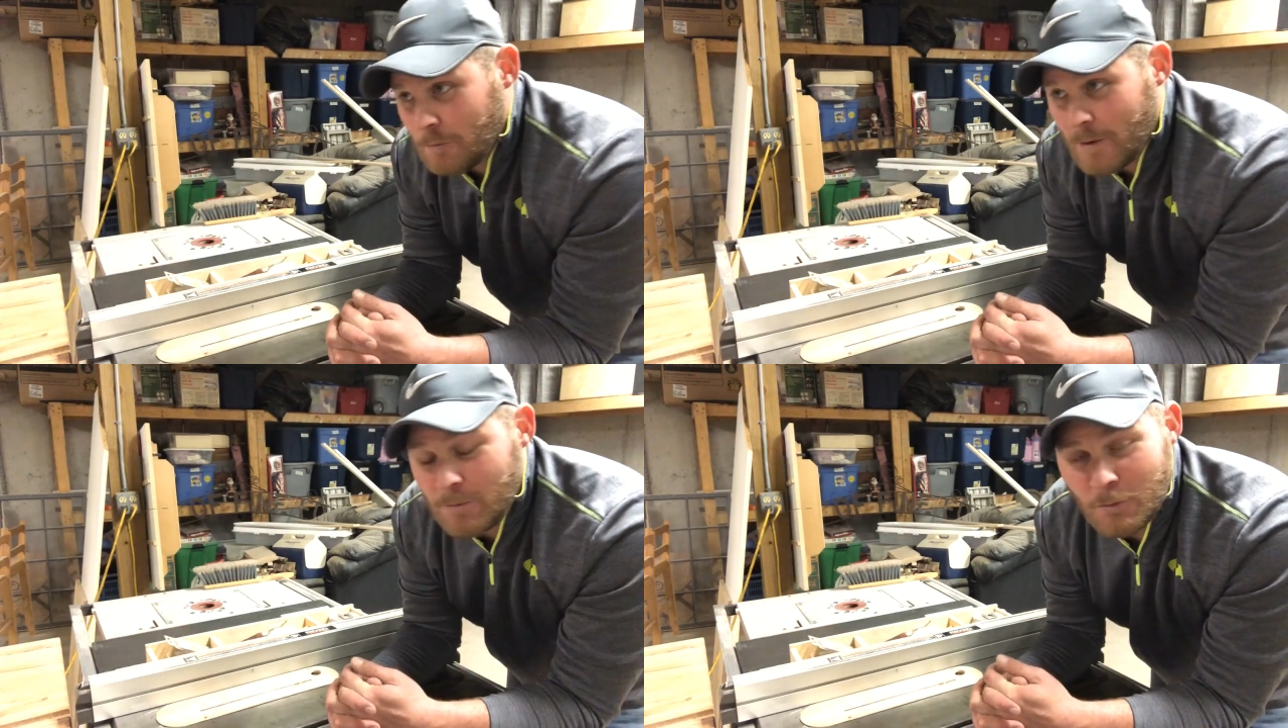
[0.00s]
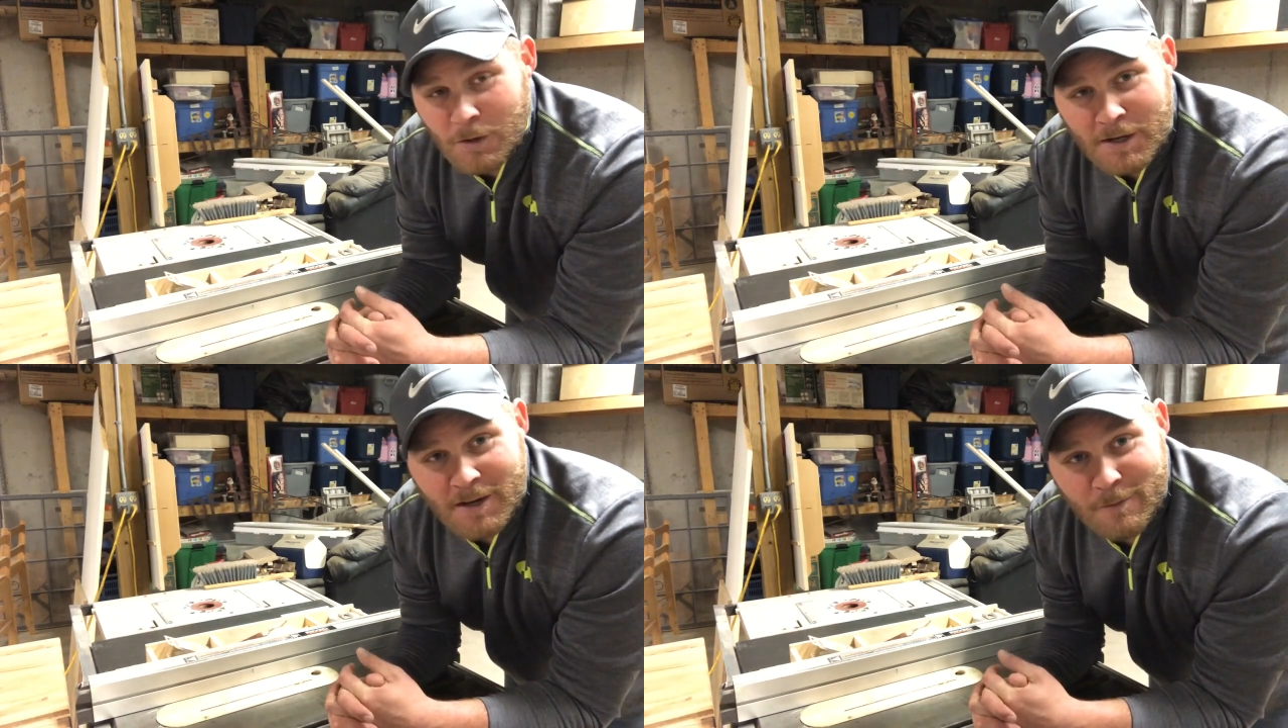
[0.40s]
Maybe
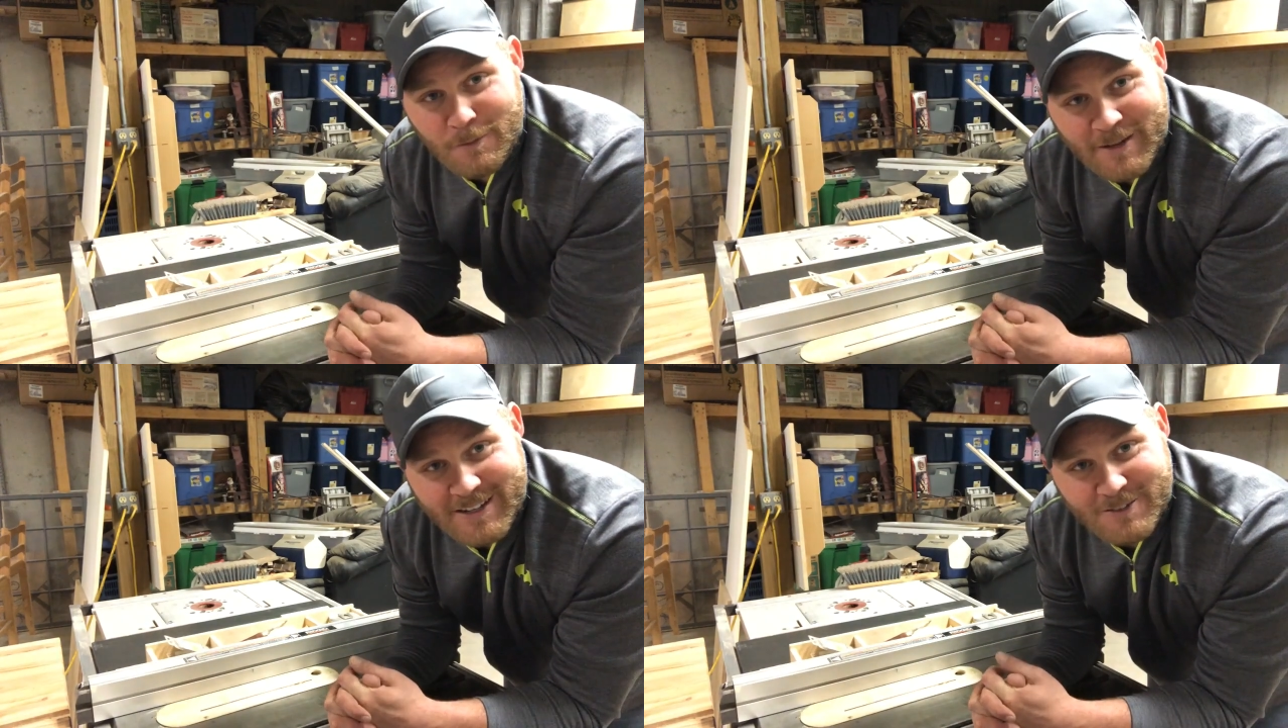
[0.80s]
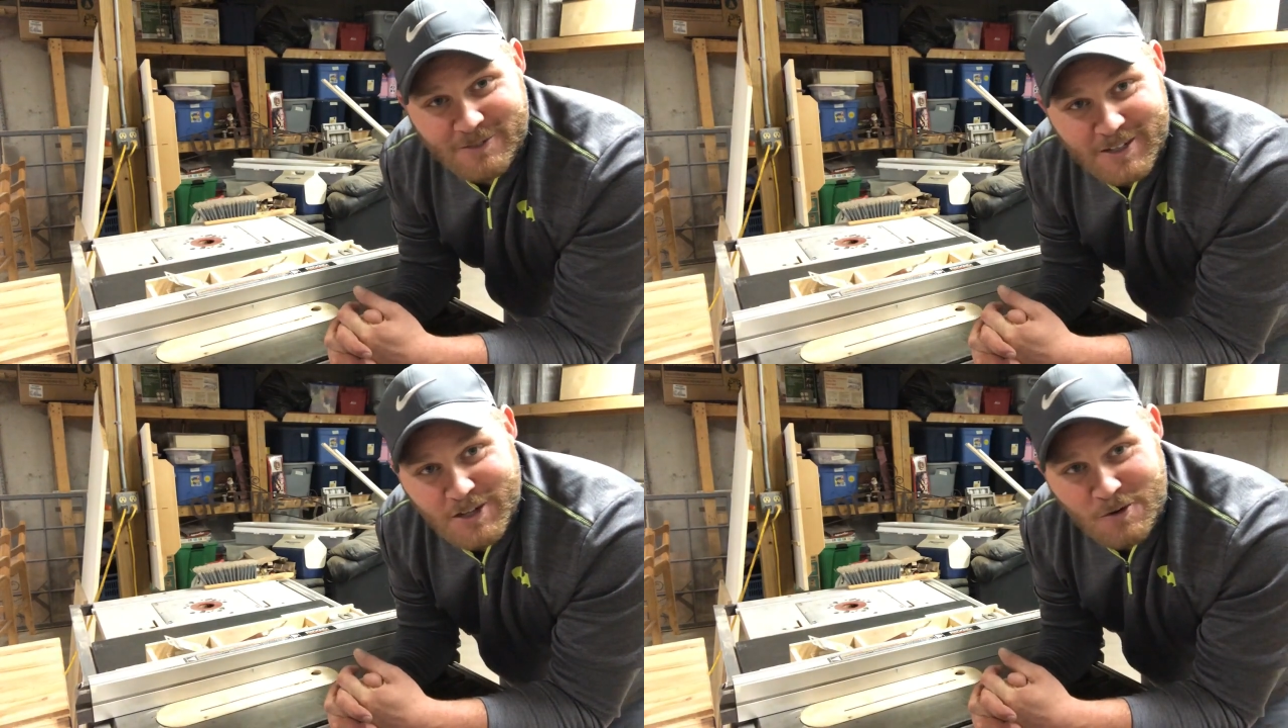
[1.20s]
one day I'll be making a
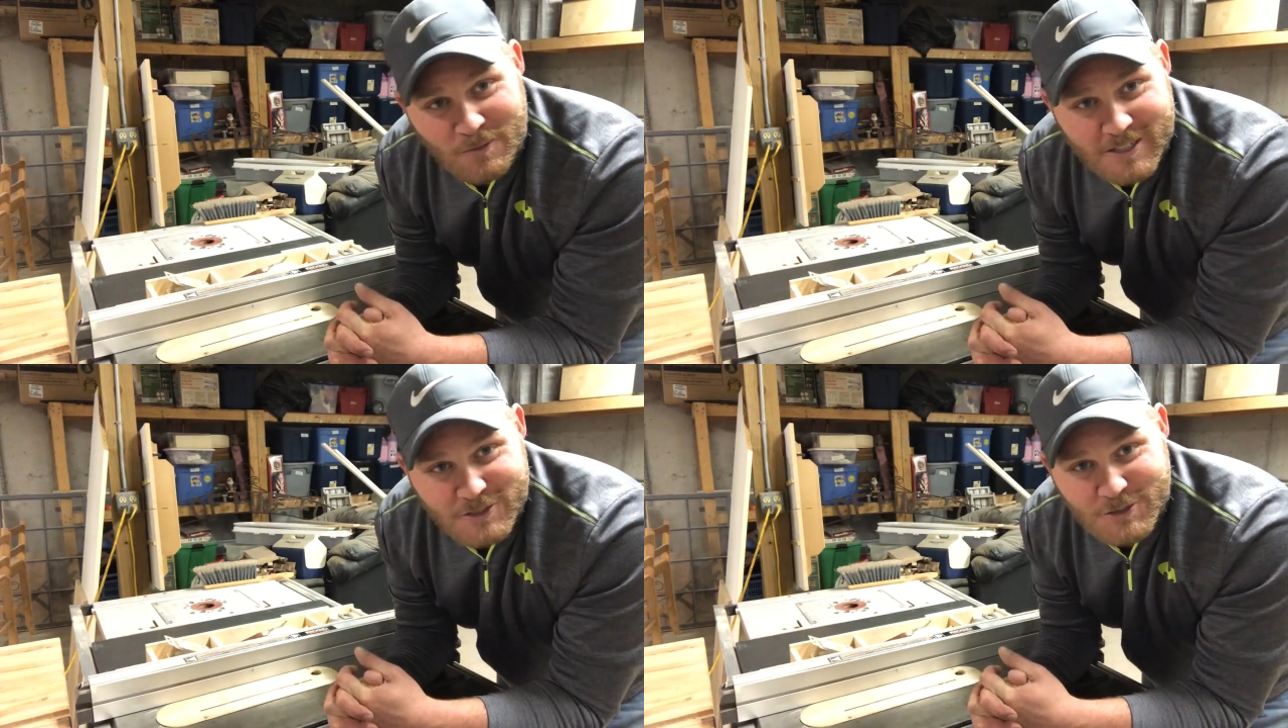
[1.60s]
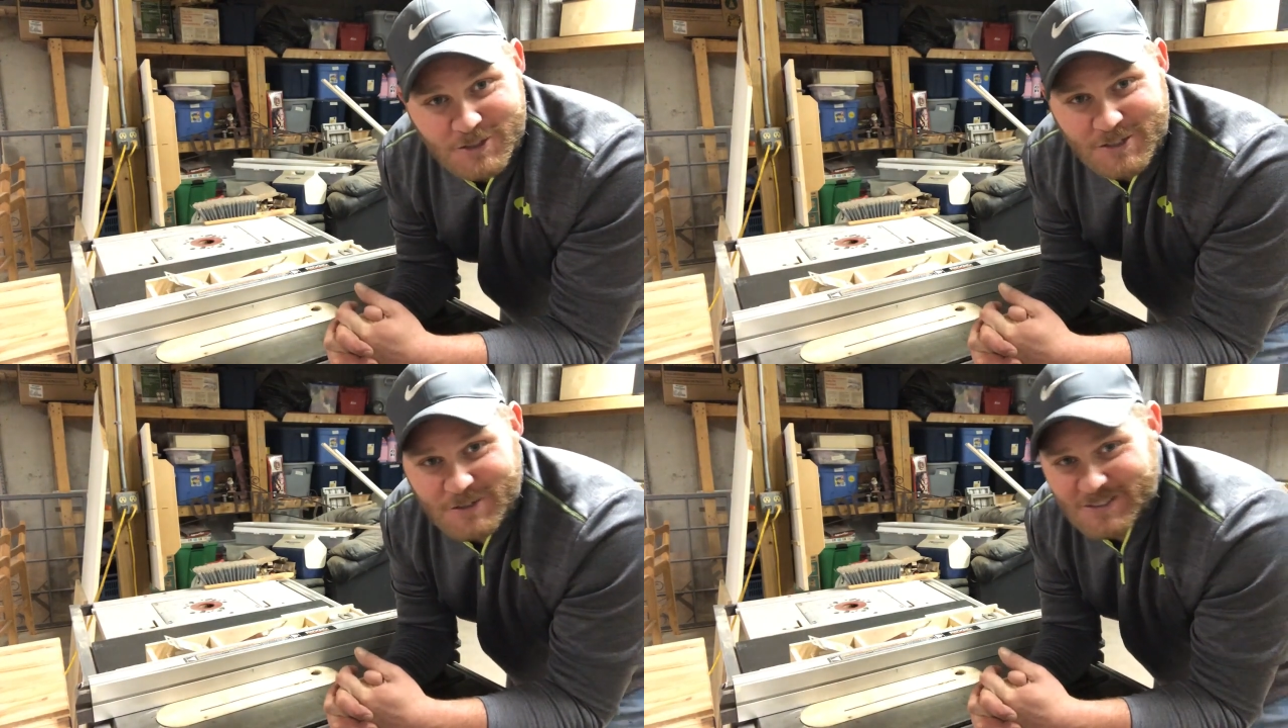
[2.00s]
video on why you
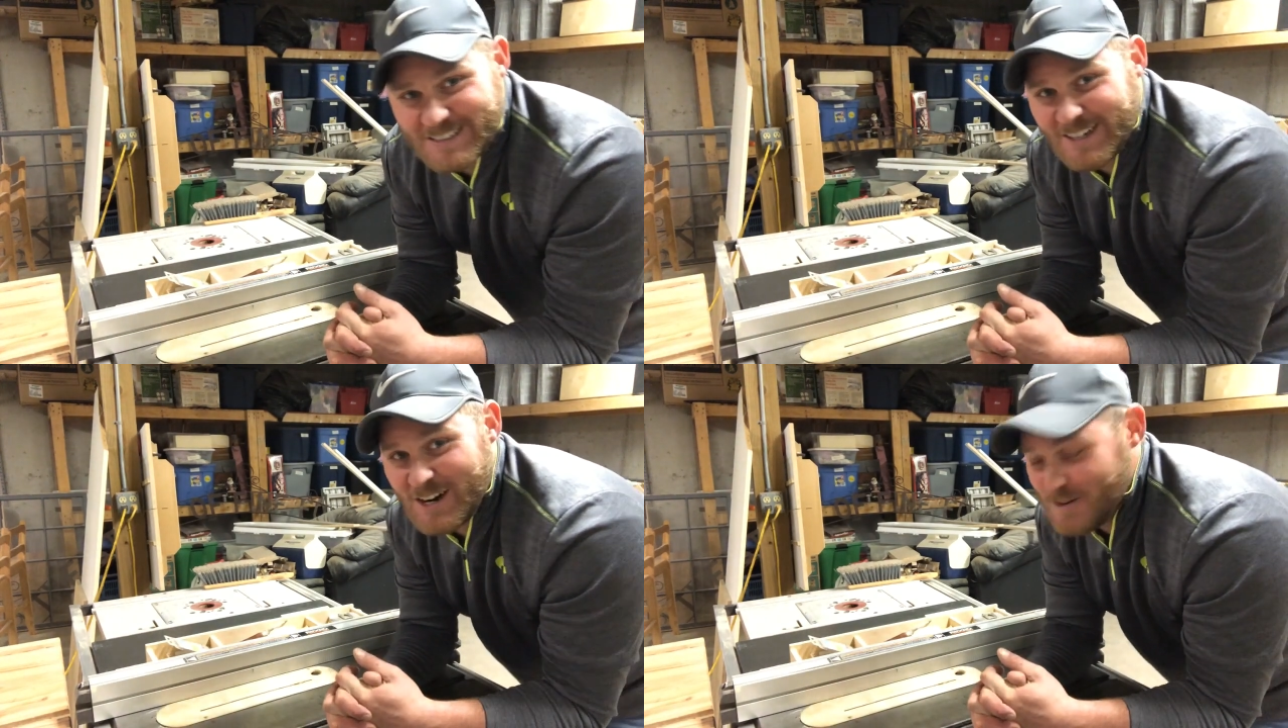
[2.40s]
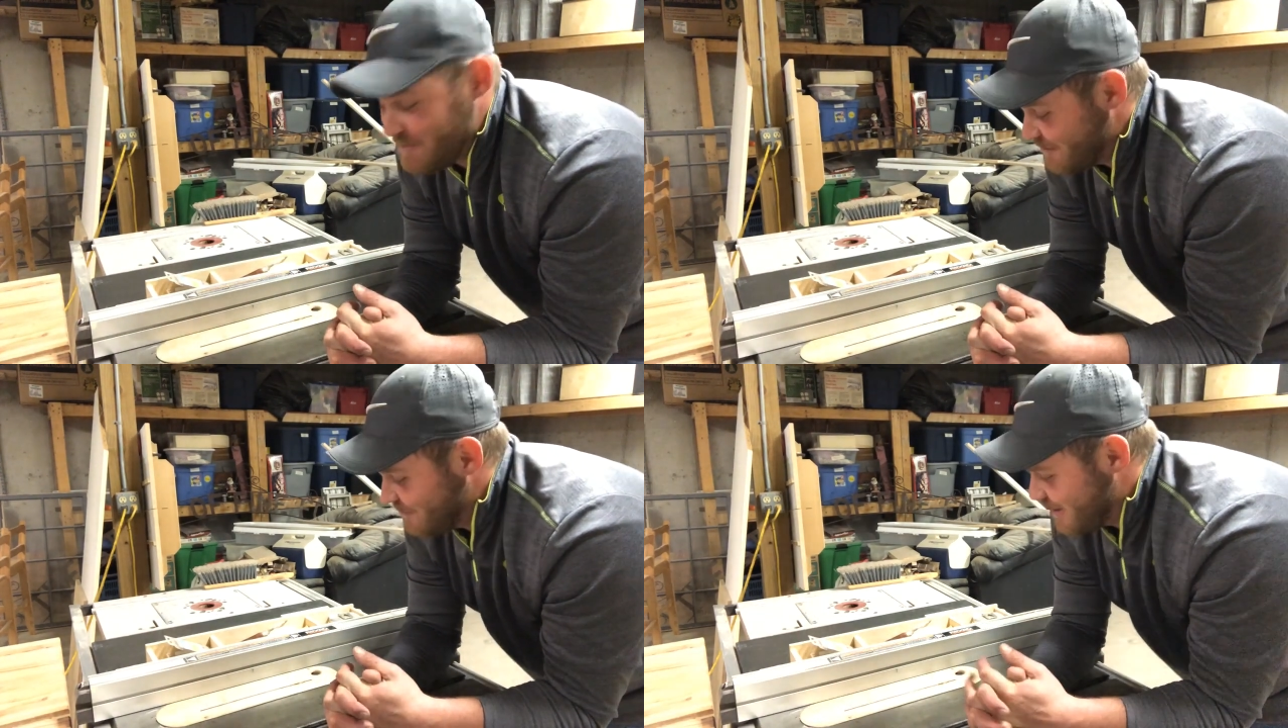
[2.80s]
should use a guard,
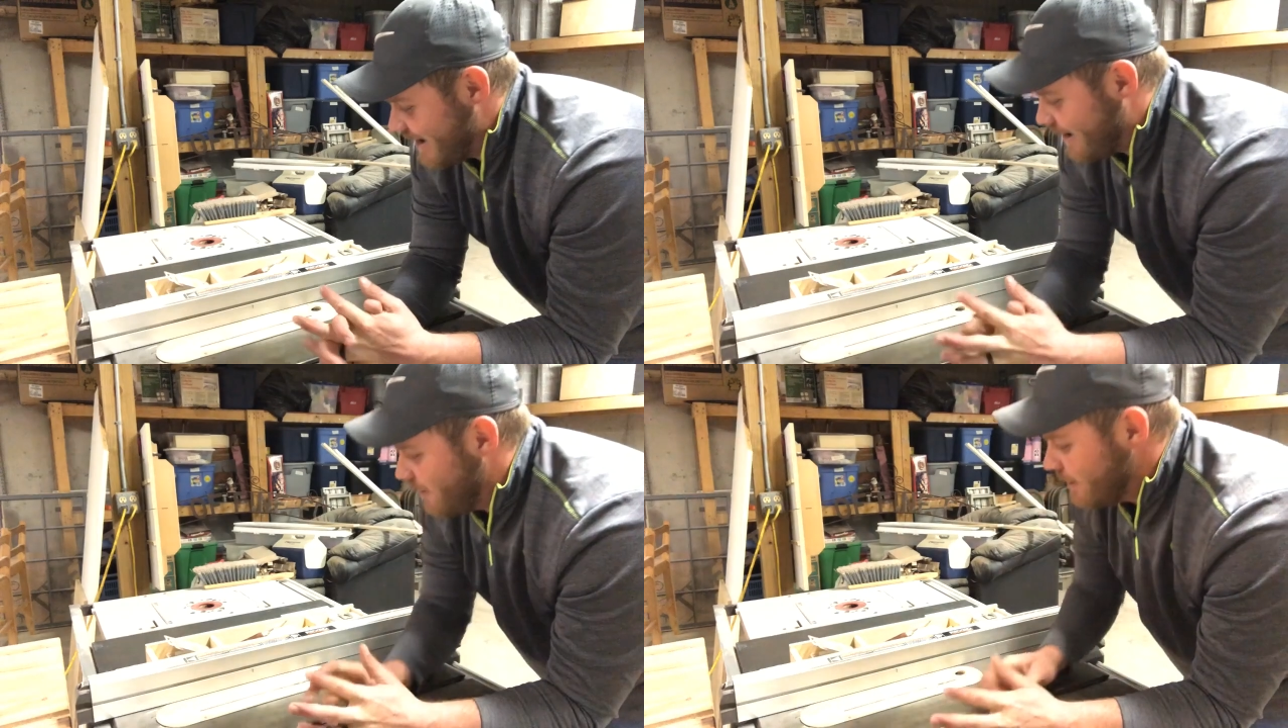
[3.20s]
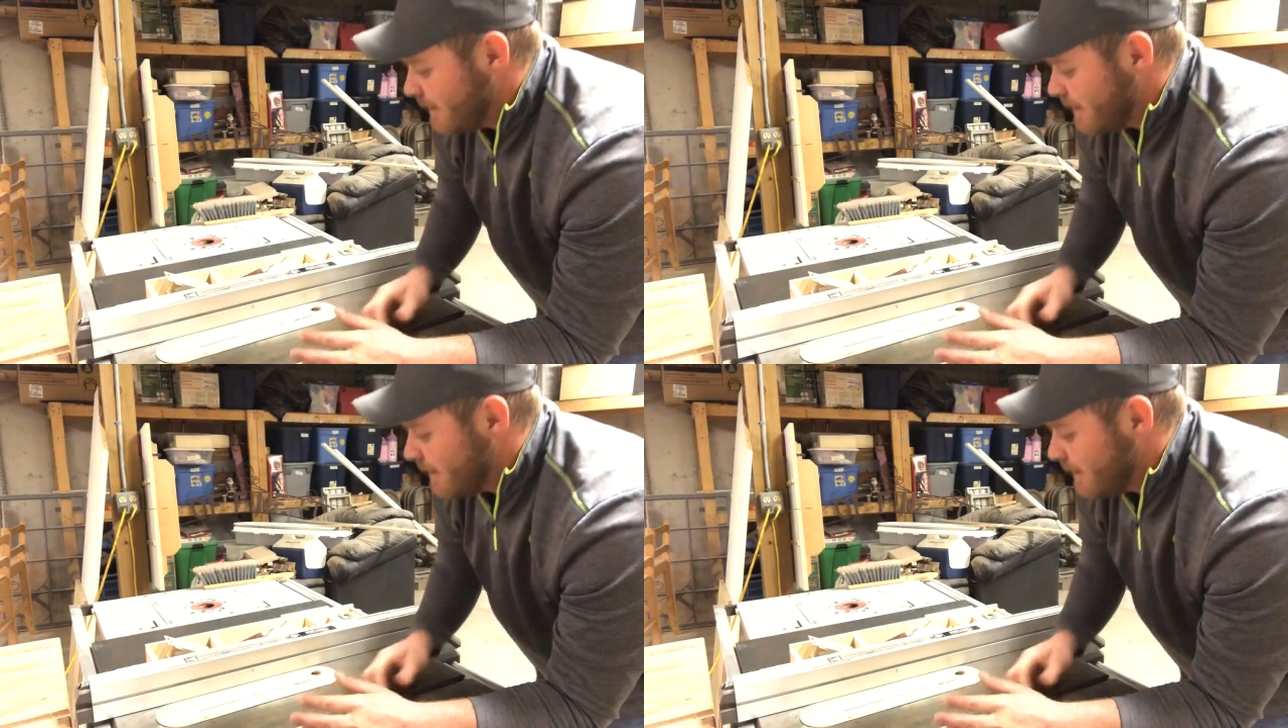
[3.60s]
but for now,